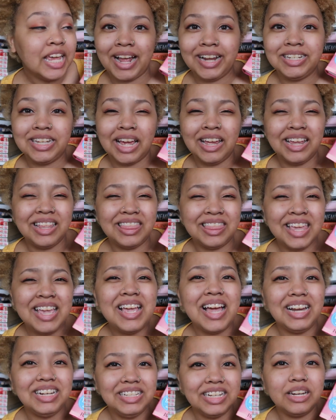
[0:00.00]
I
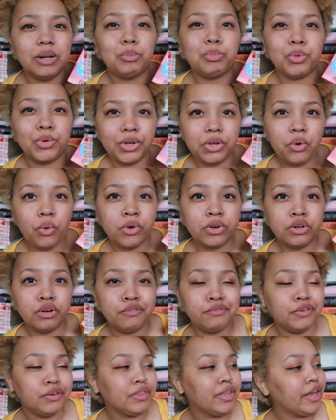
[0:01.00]
think I did a pre-order
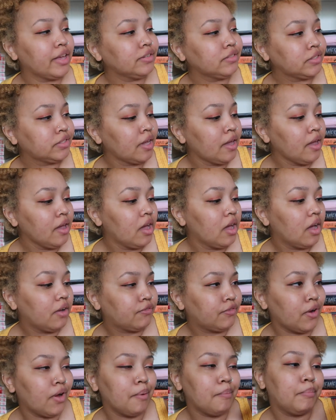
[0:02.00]
for this
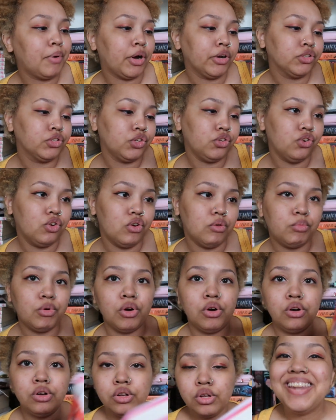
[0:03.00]
from Barnes & Noble.